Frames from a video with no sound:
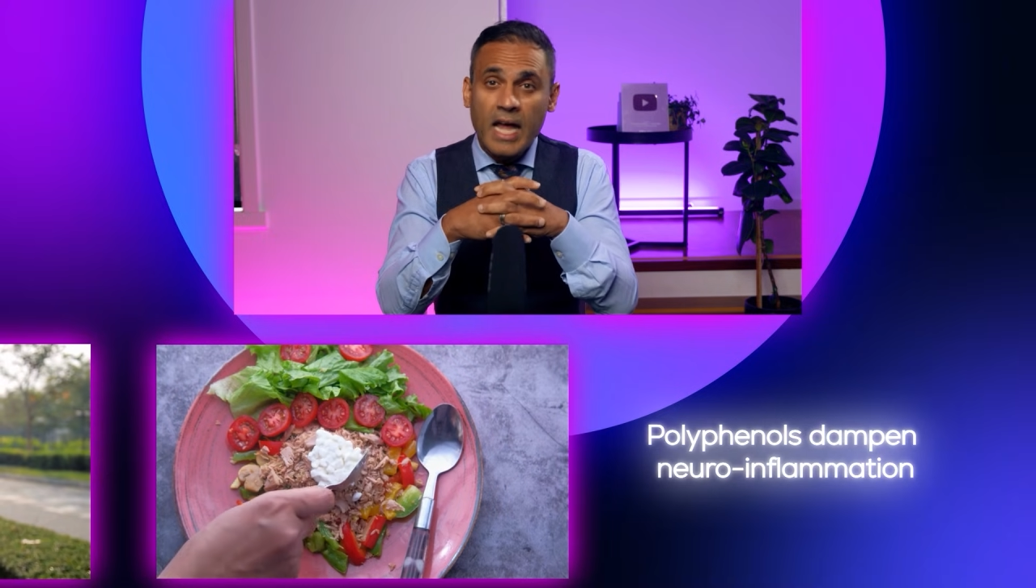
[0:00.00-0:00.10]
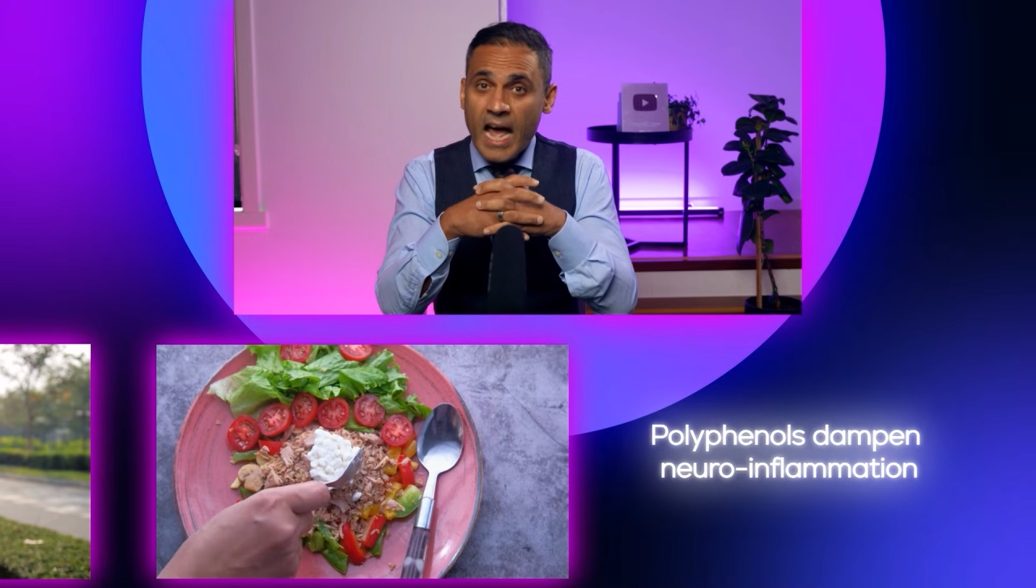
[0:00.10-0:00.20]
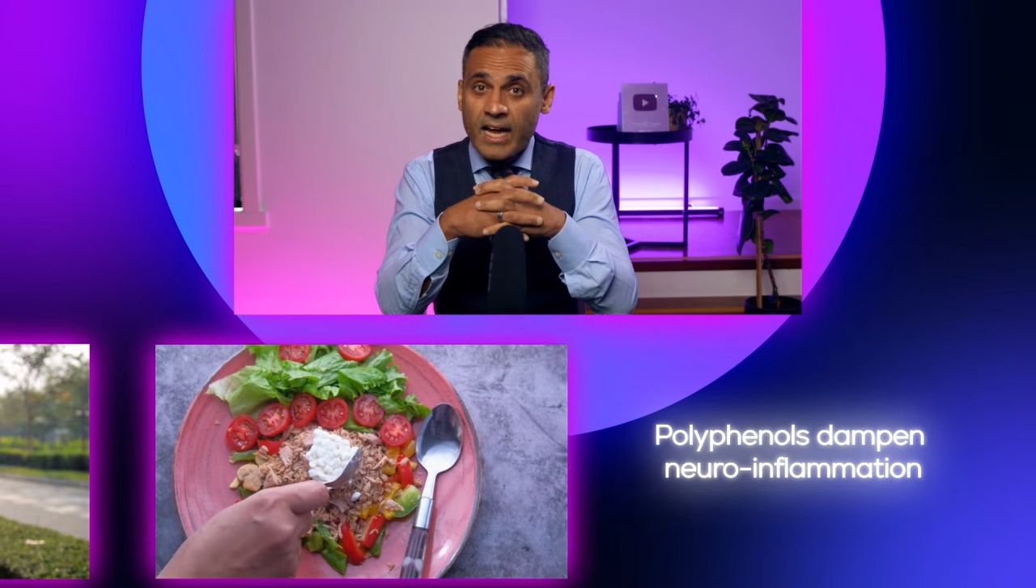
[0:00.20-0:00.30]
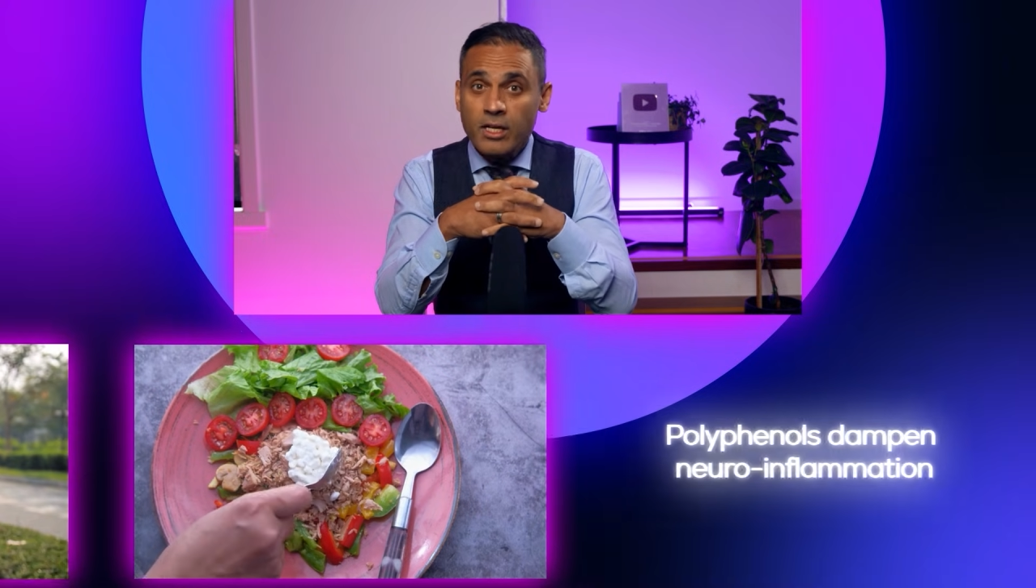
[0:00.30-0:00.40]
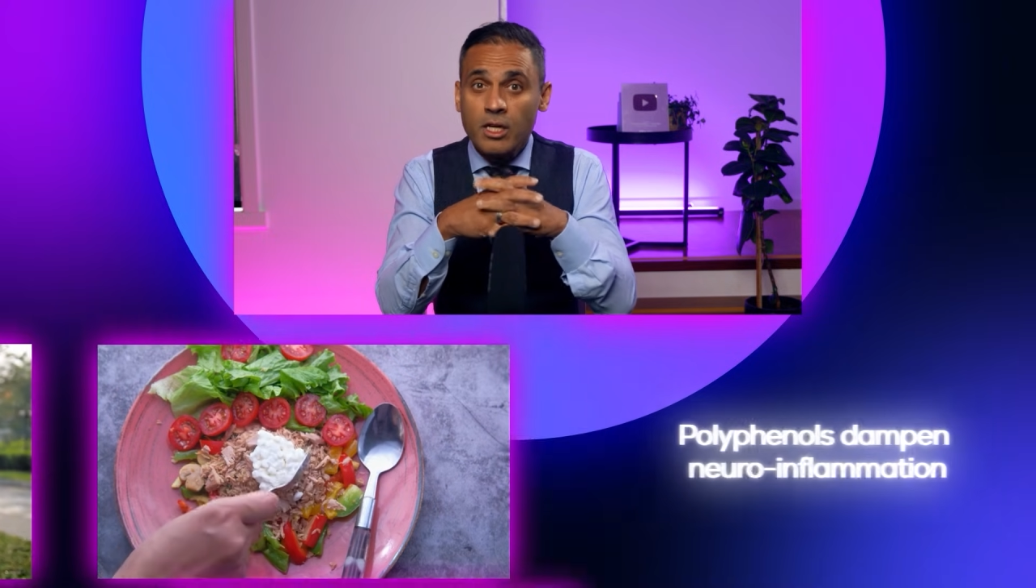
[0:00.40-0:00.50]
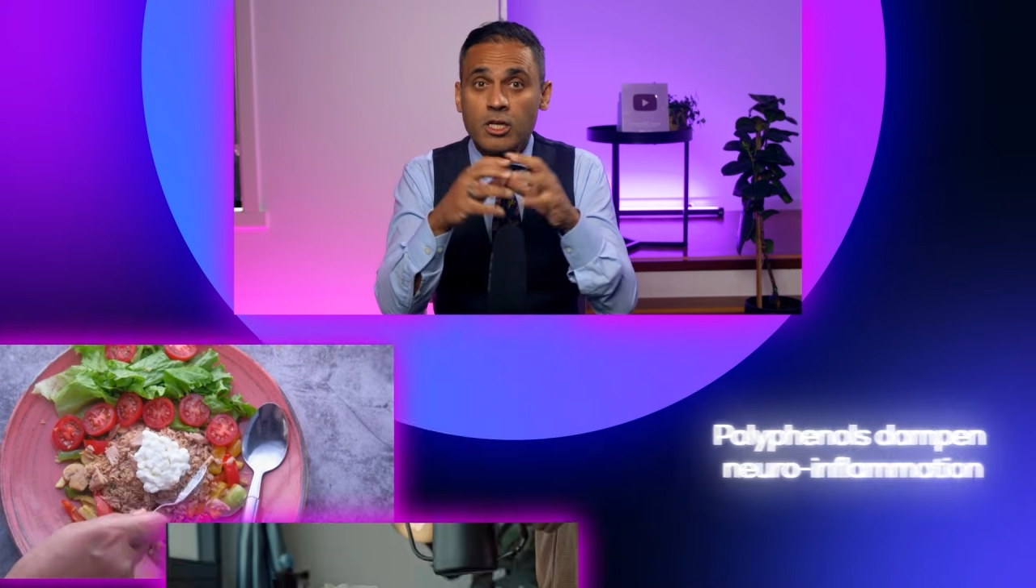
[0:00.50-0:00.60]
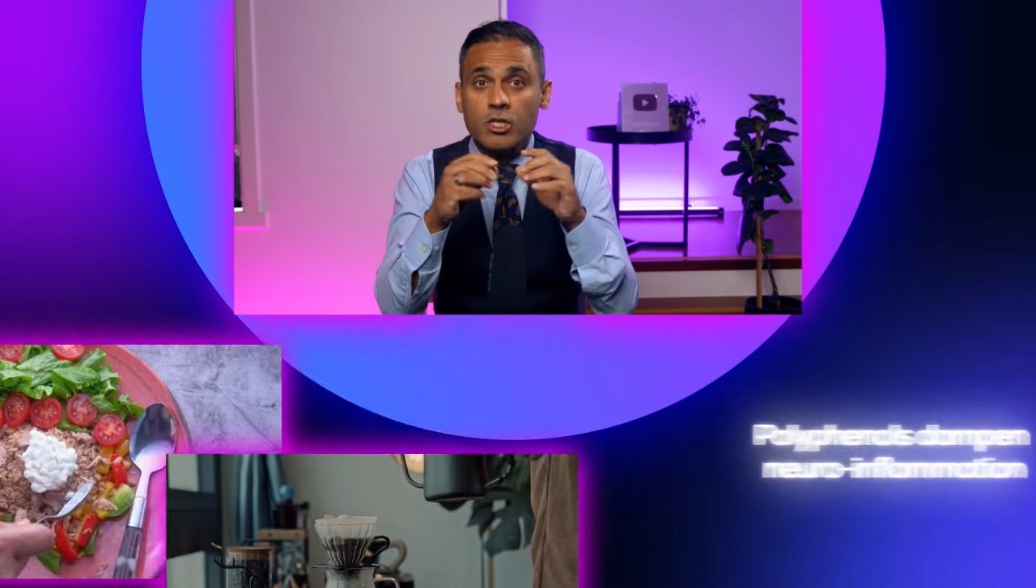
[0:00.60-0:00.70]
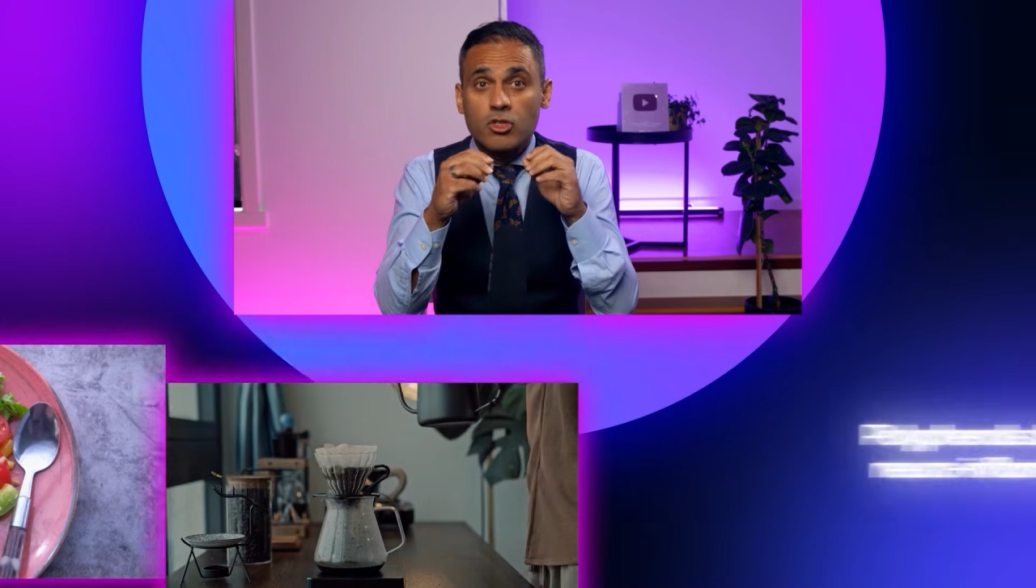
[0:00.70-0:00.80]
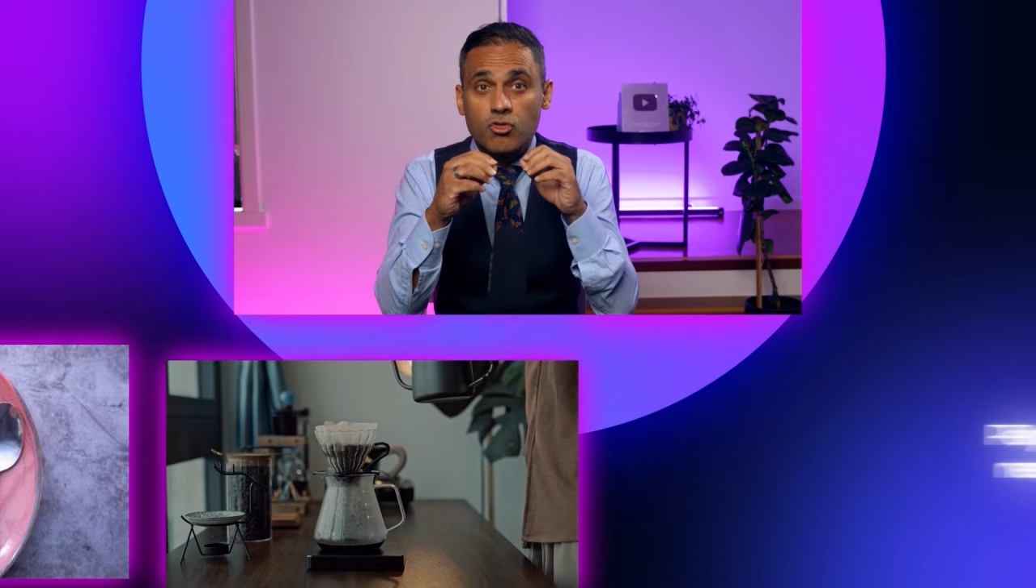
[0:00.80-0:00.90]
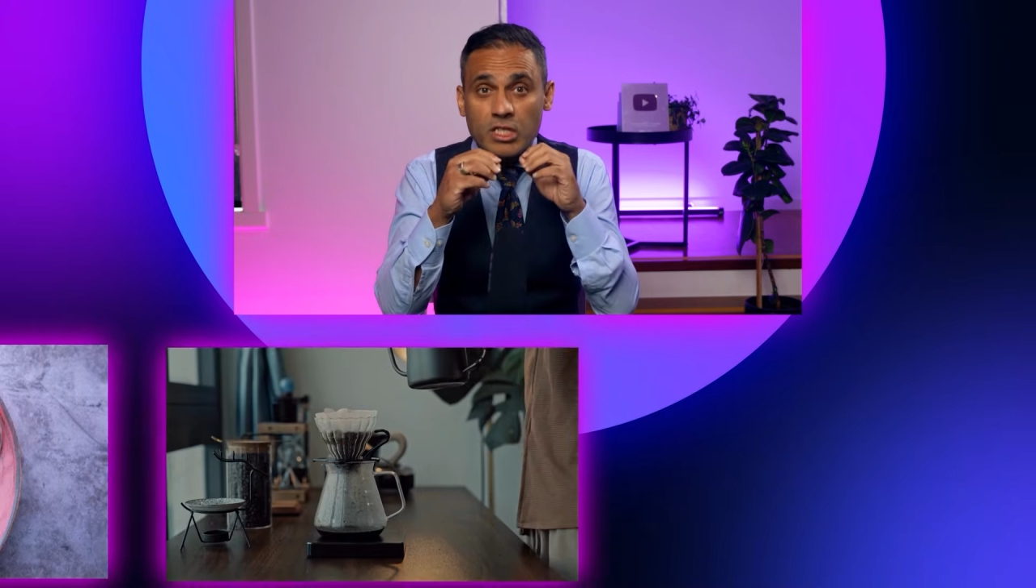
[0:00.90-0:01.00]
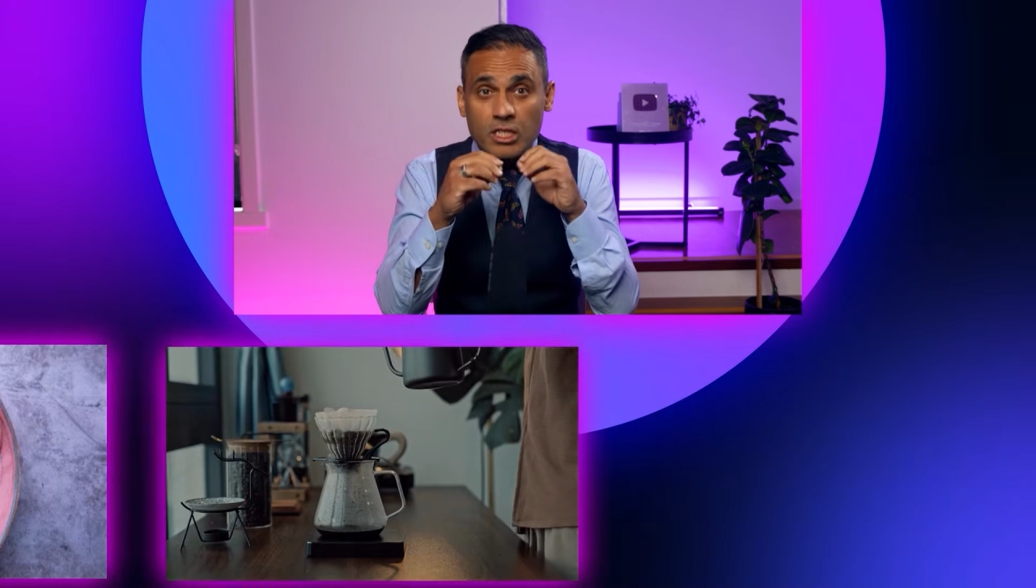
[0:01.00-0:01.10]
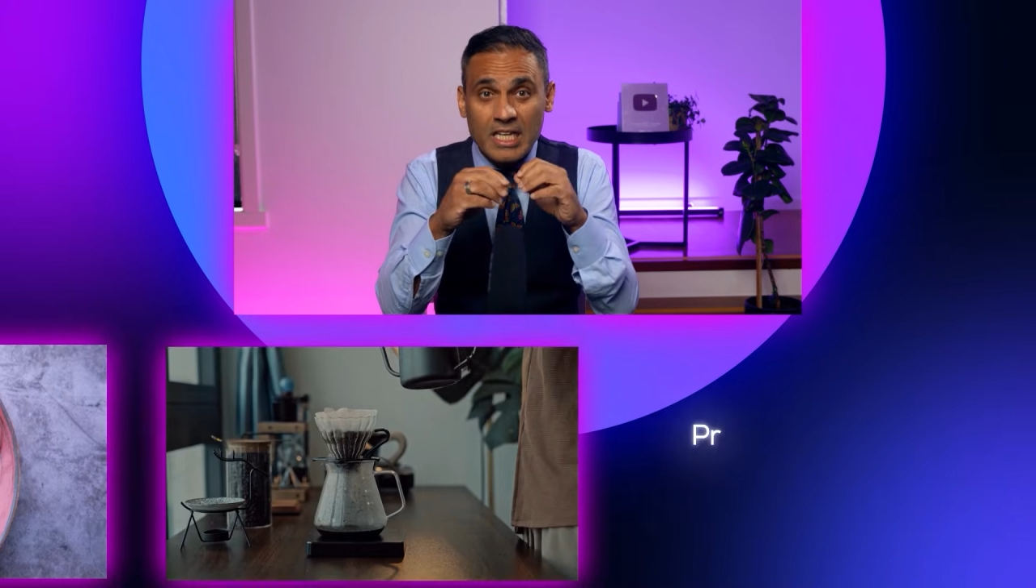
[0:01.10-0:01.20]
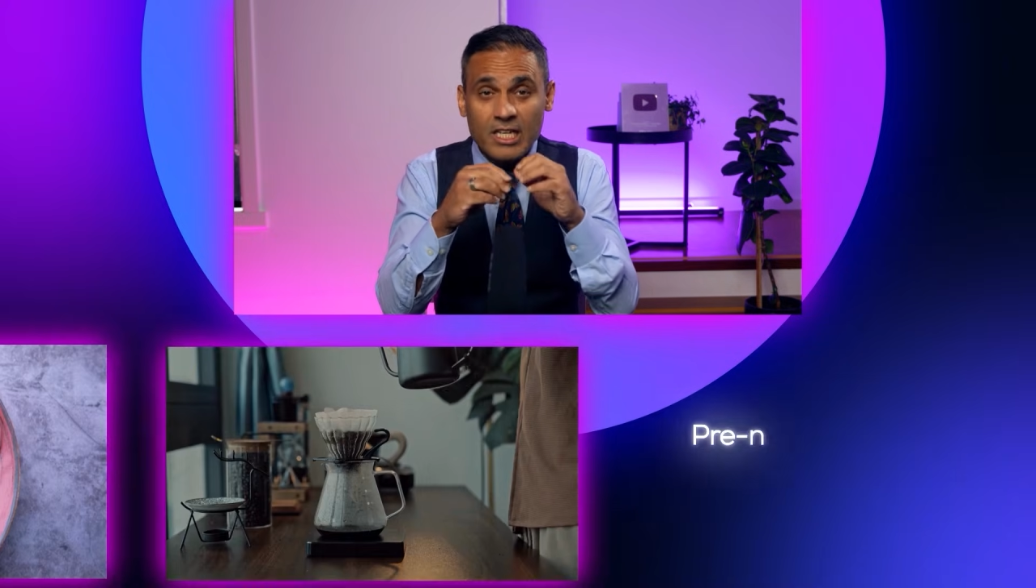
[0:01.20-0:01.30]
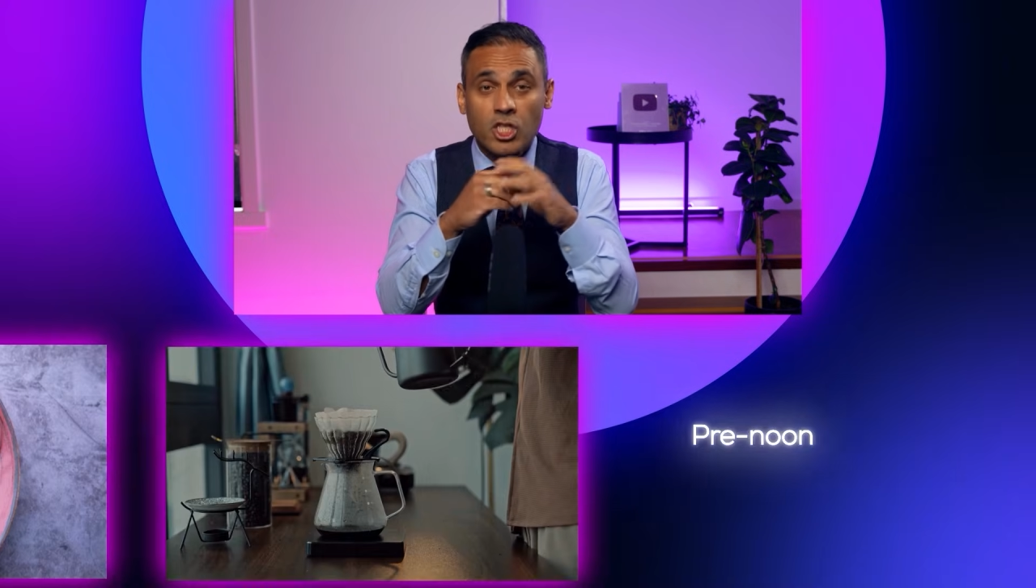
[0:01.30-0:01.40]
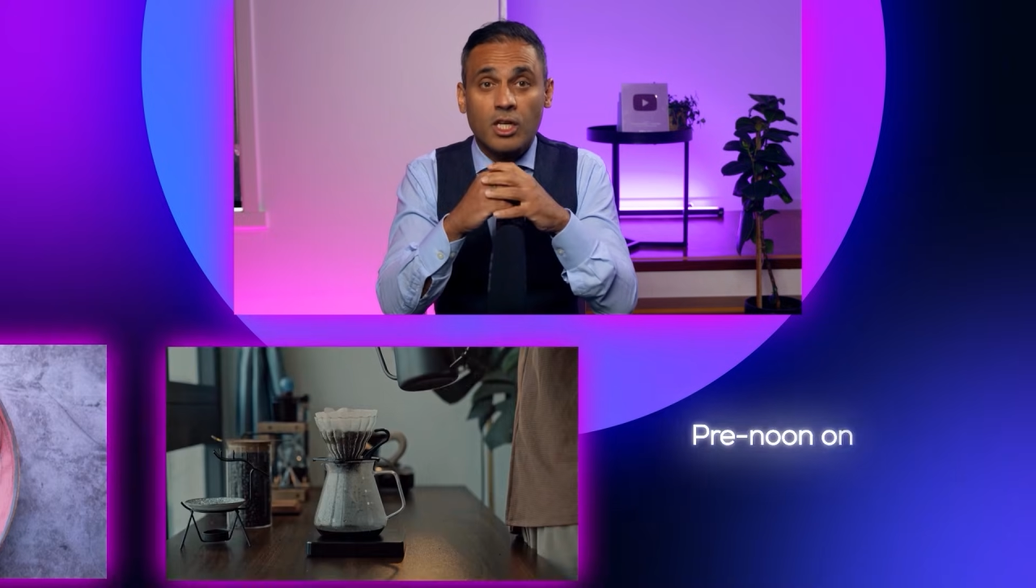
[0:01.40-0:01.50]
And
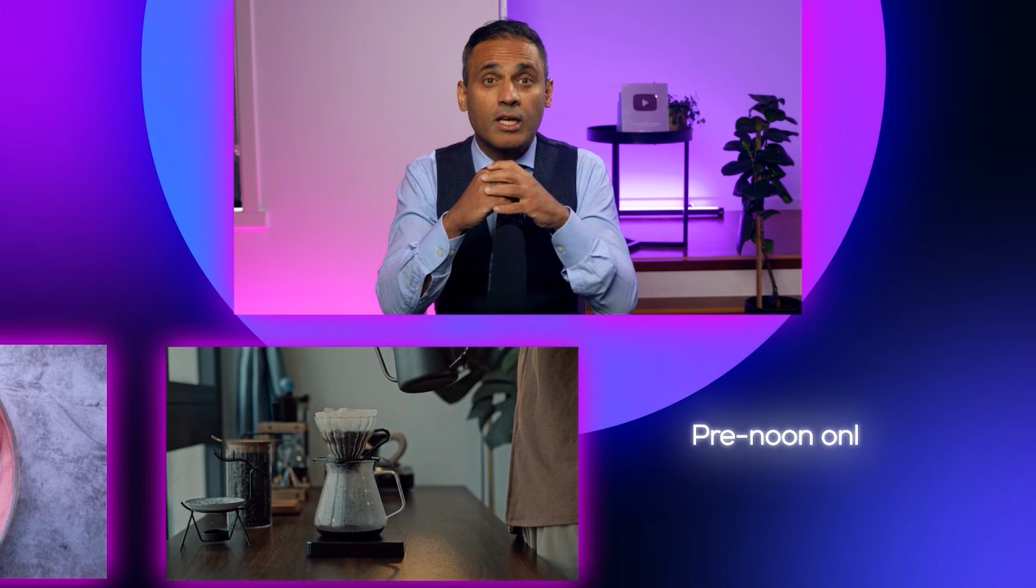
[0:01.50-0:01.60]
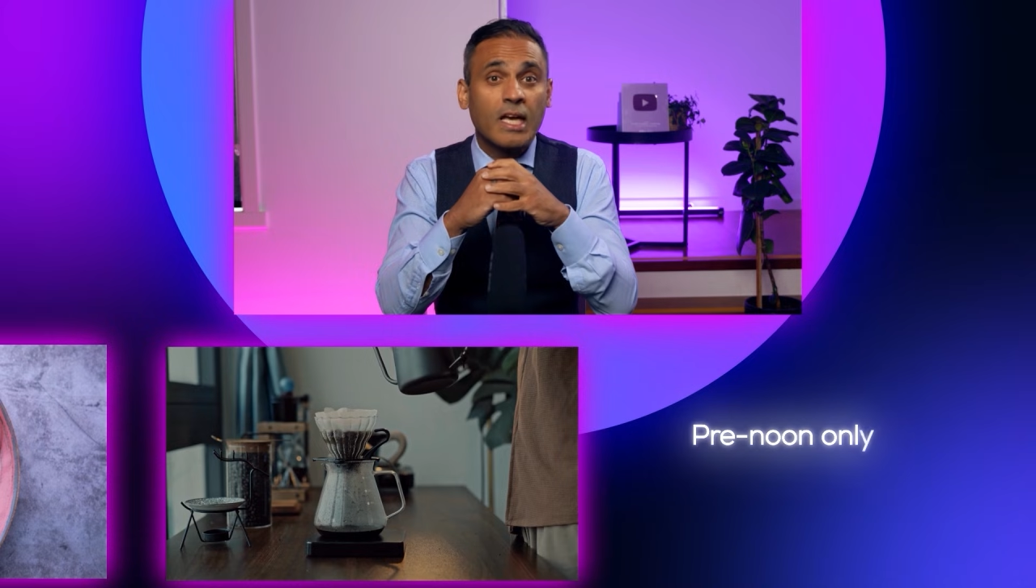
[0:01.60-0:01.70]
strategic